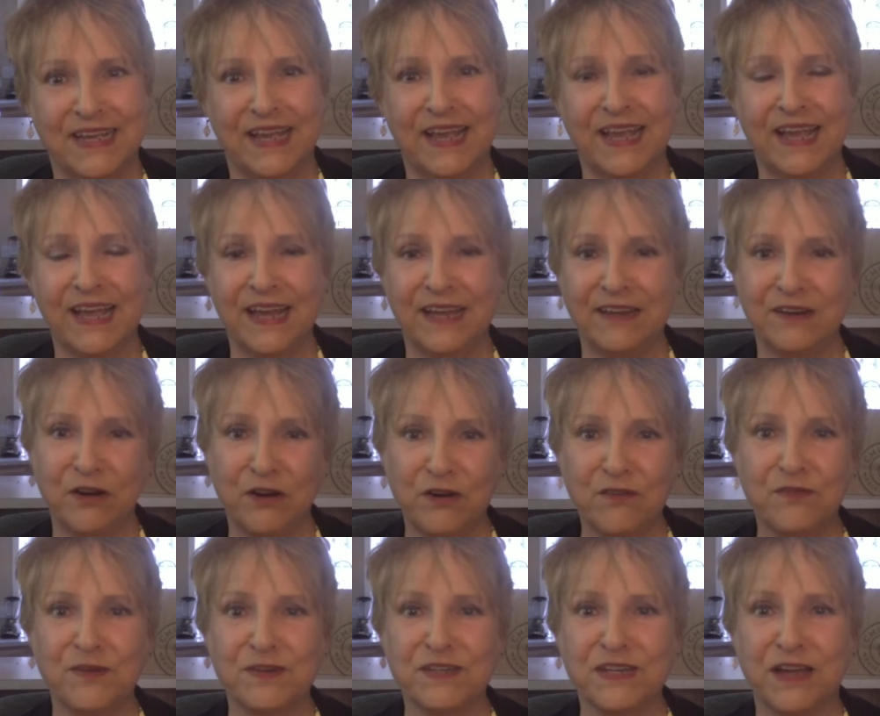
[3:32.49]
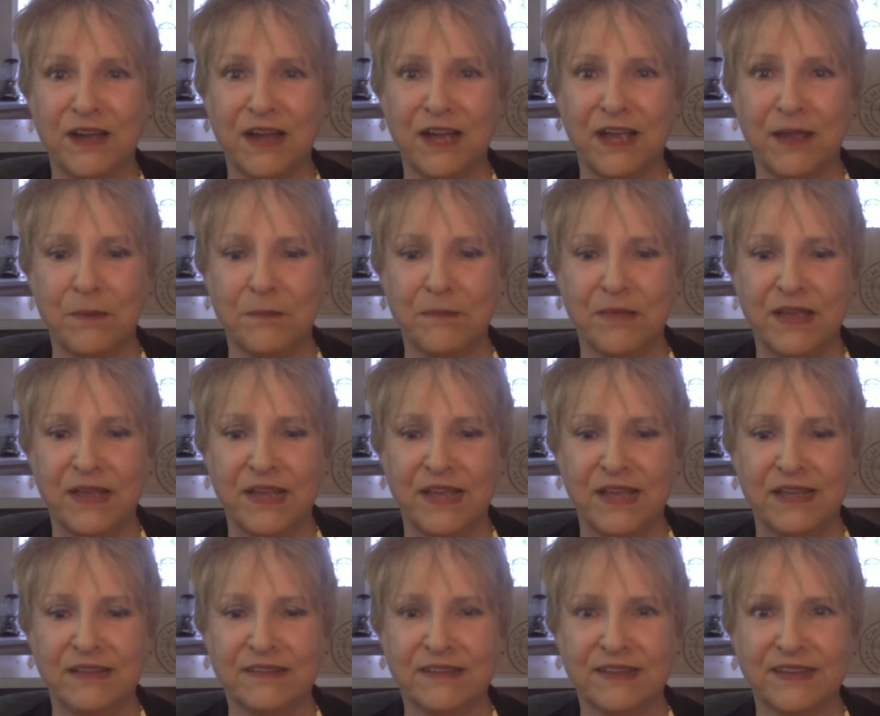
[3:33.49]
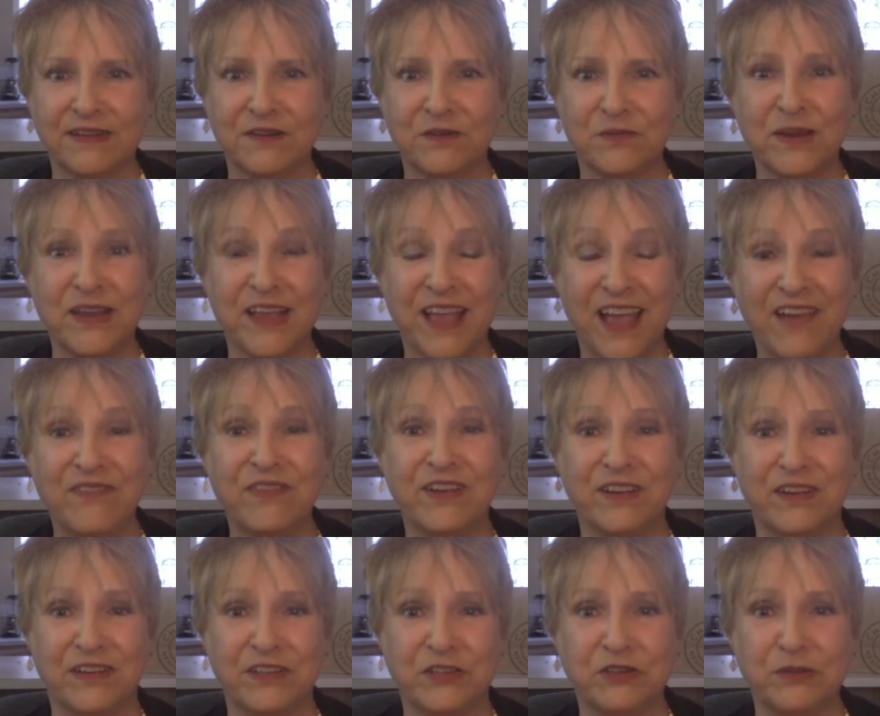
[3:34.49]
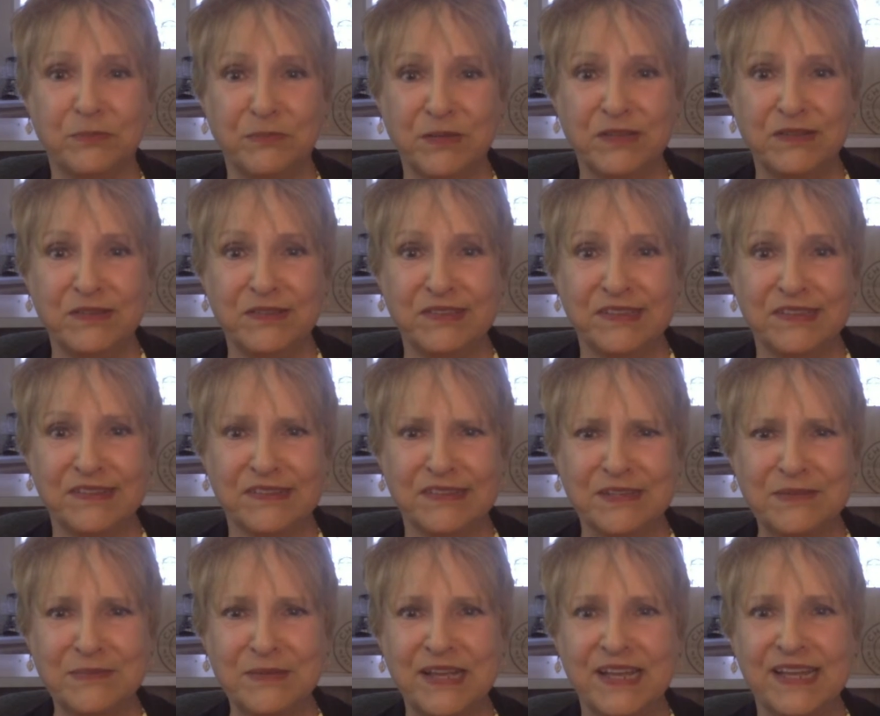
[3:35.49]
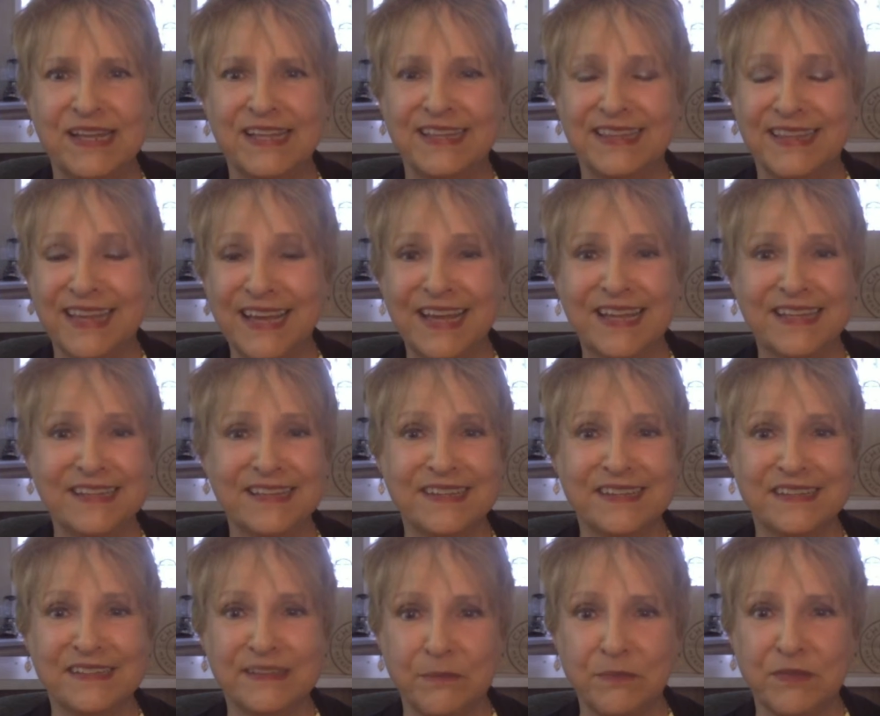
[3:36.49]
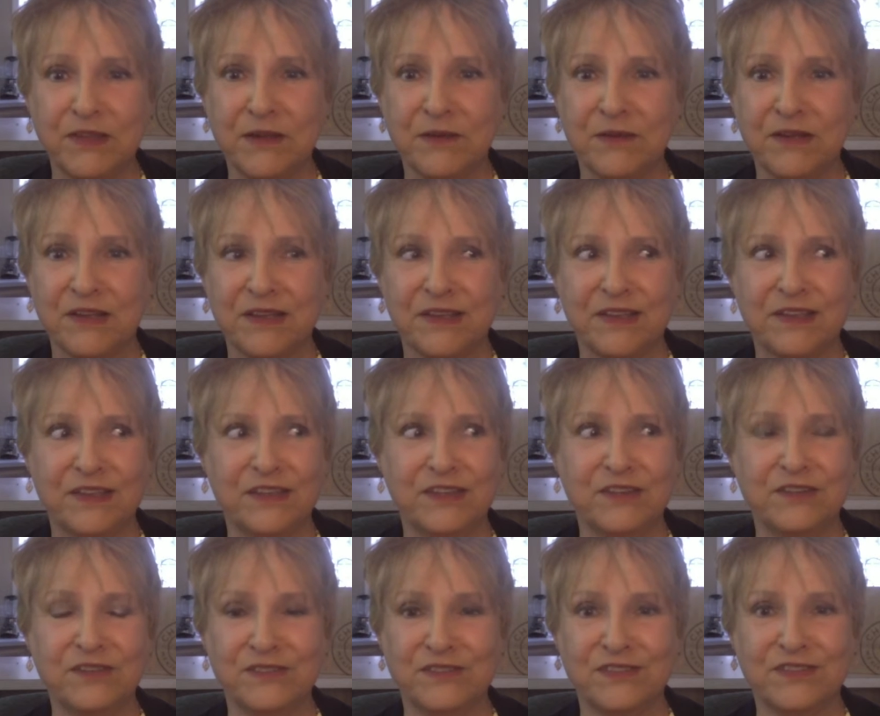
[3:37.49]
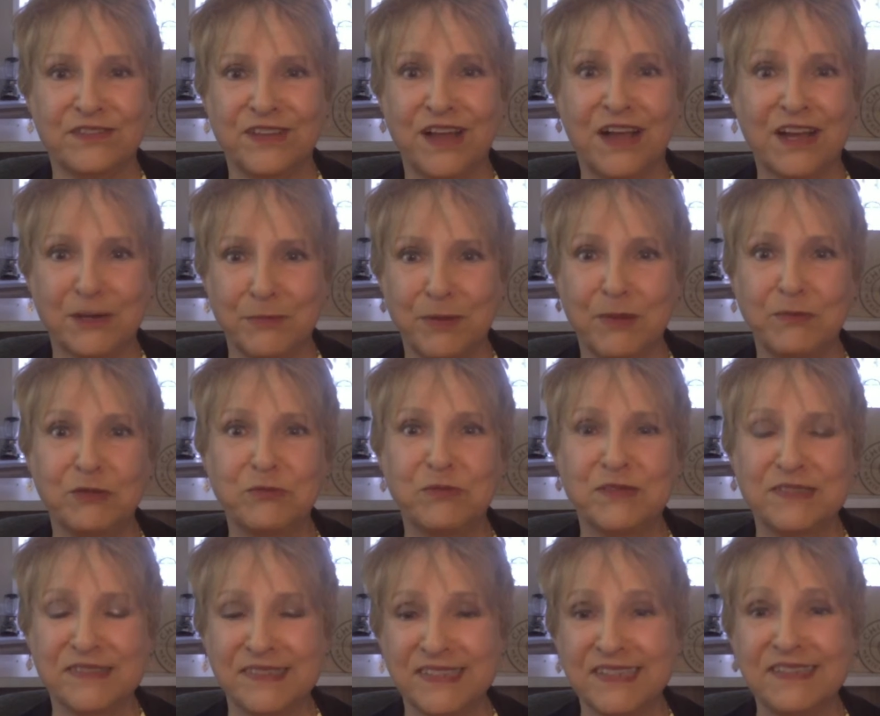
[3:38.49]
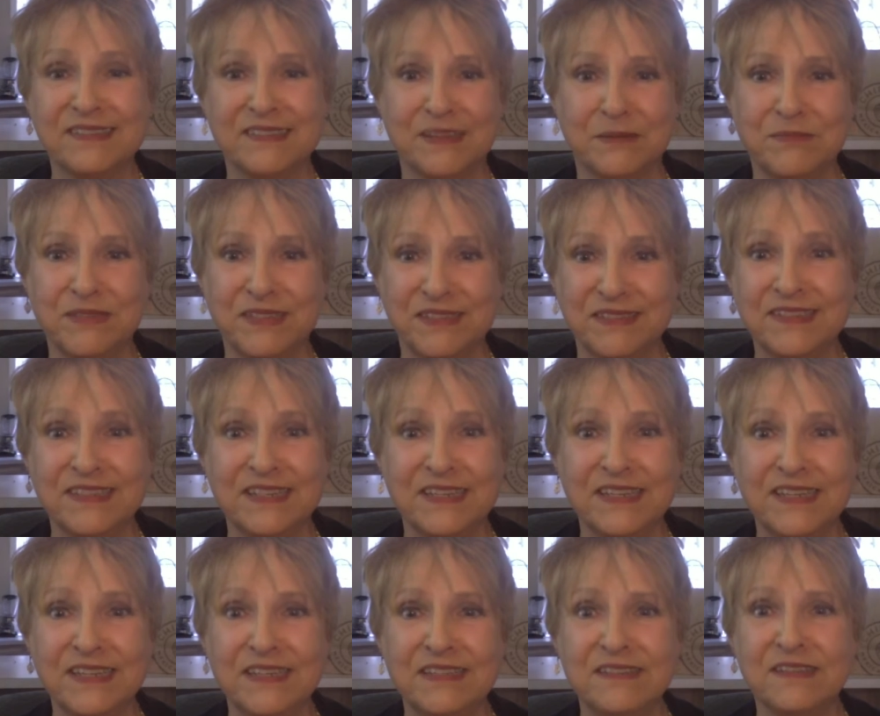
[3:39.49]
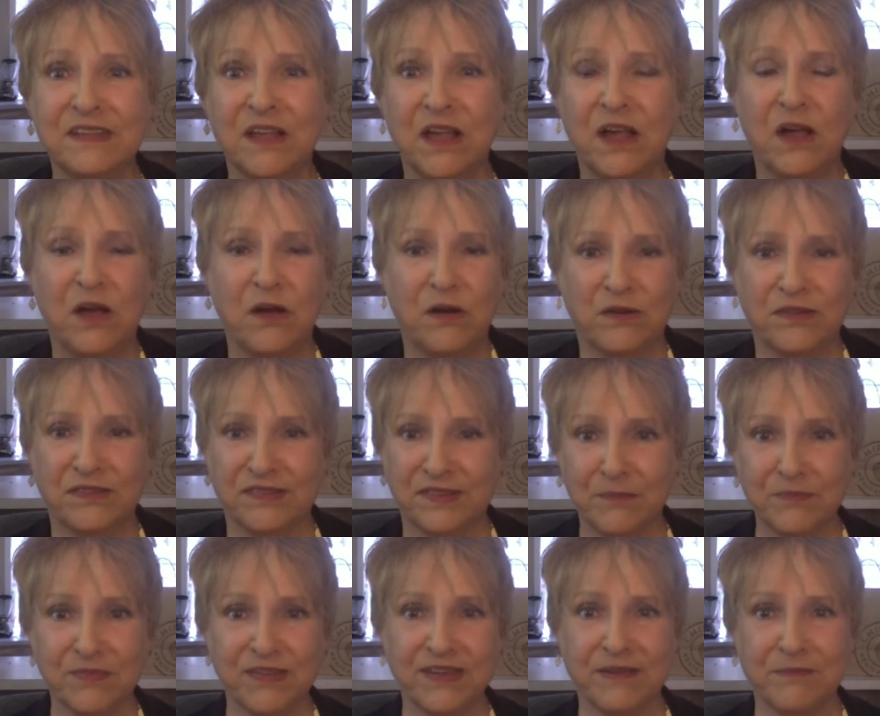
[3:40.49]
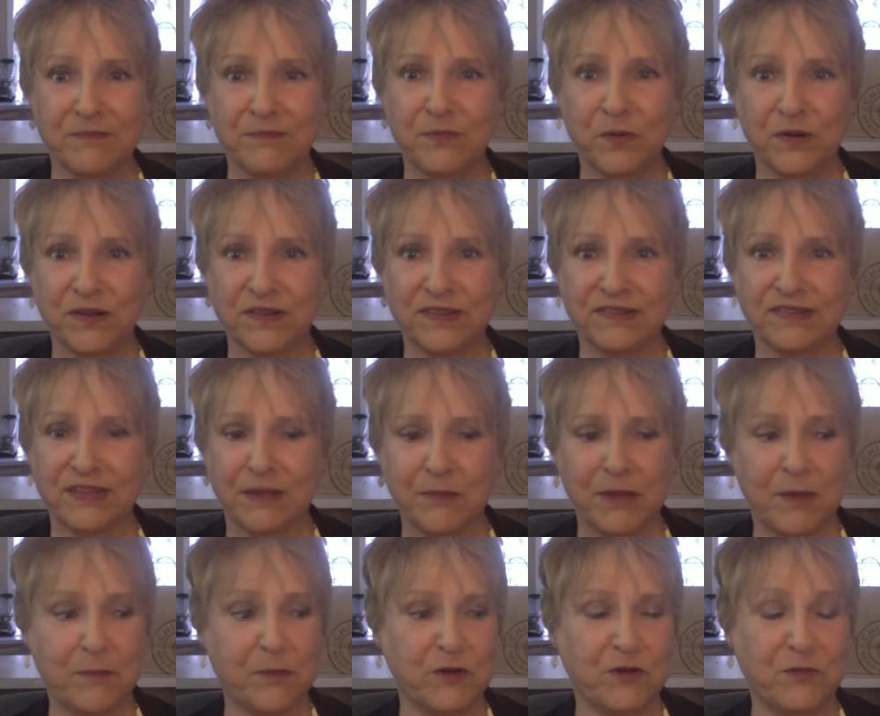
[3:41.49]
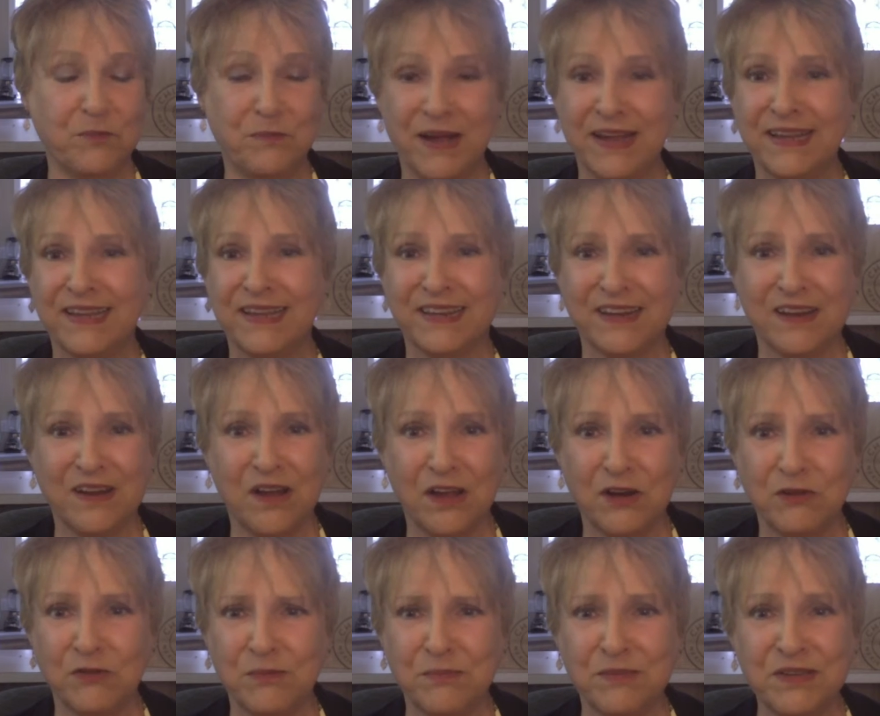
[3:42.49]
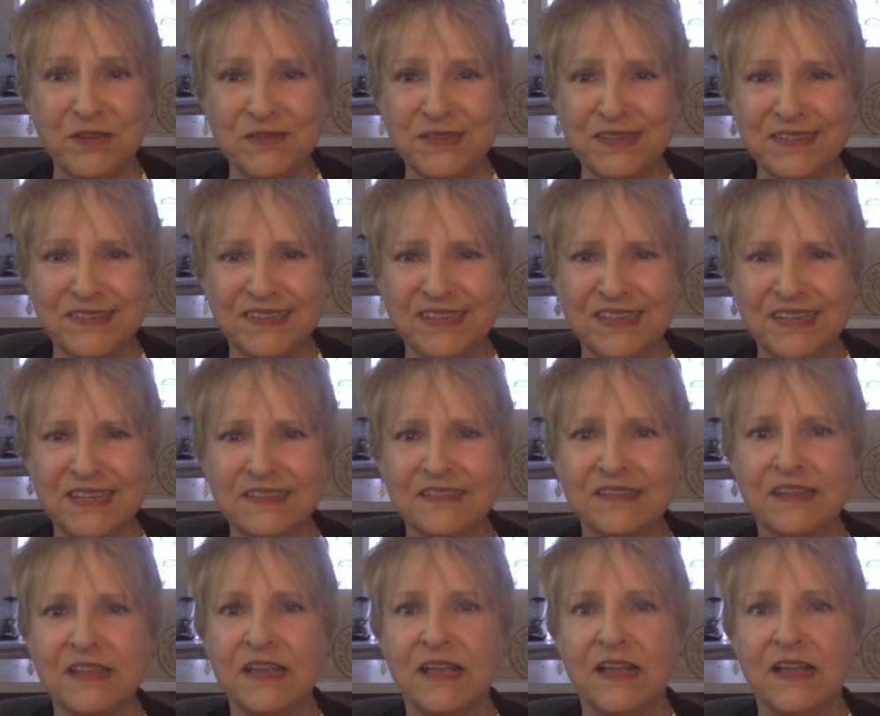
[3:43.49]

And over time, it's going to wreak havoc on your immune system. Then you're not going to be able to resist some disease or something important is coming up, or you might get an autoimmune disease